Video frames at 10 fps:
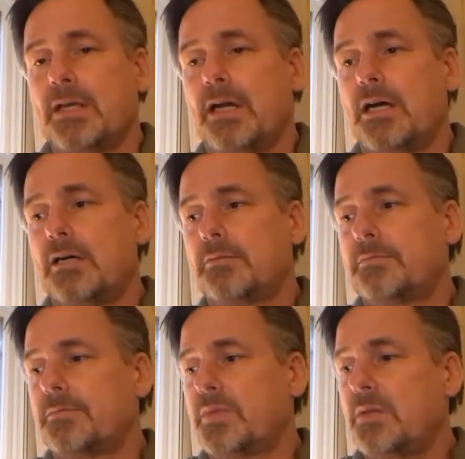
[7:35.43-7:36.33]

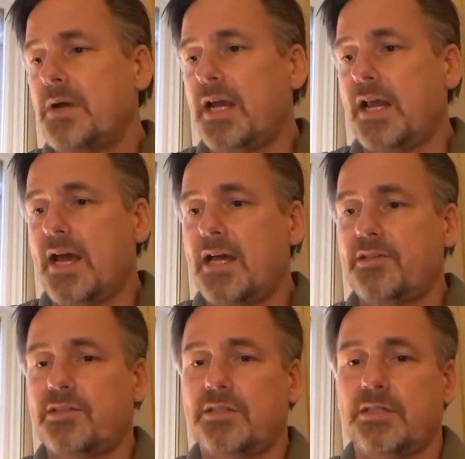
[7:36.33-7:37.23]
Um, they might
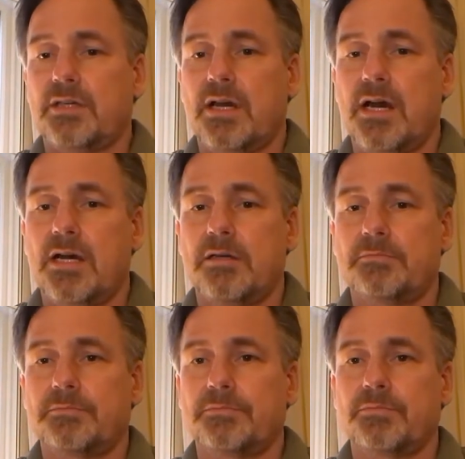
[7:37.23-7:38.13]
ask,
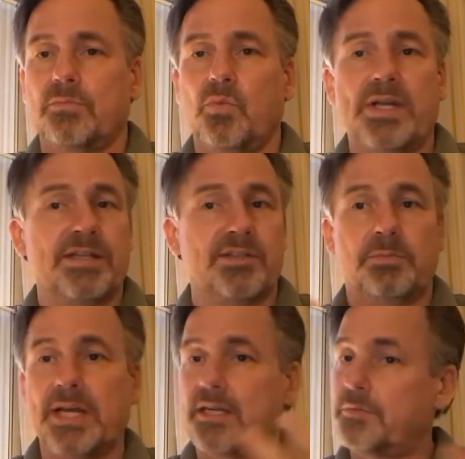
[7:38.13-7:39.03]
um, when does it
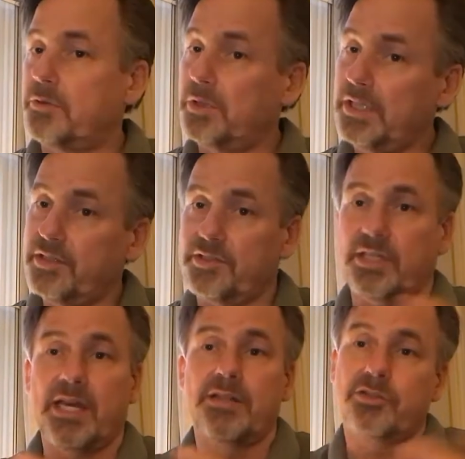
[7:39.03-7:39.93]
plan to be released?
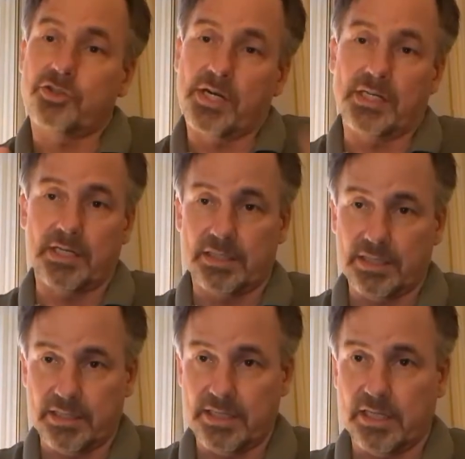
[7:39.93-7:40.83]
Again, they're trying to get at
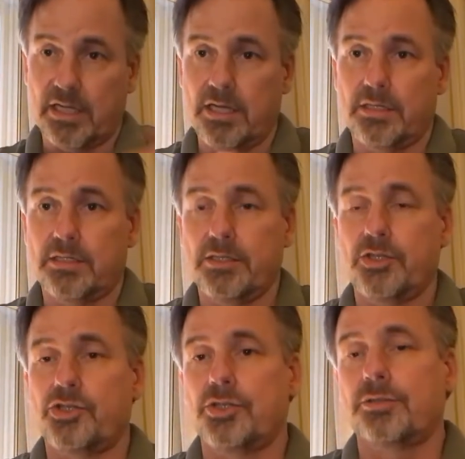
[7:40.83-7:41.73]
that deadline
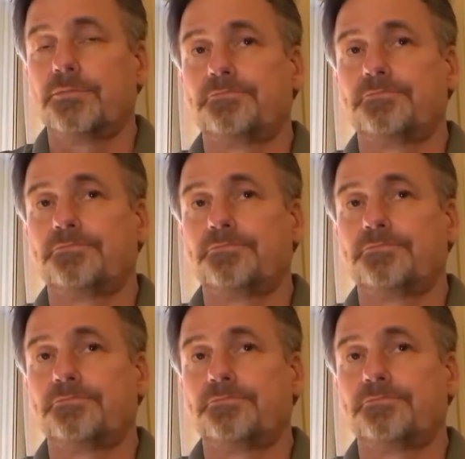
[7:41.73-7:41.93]
issue.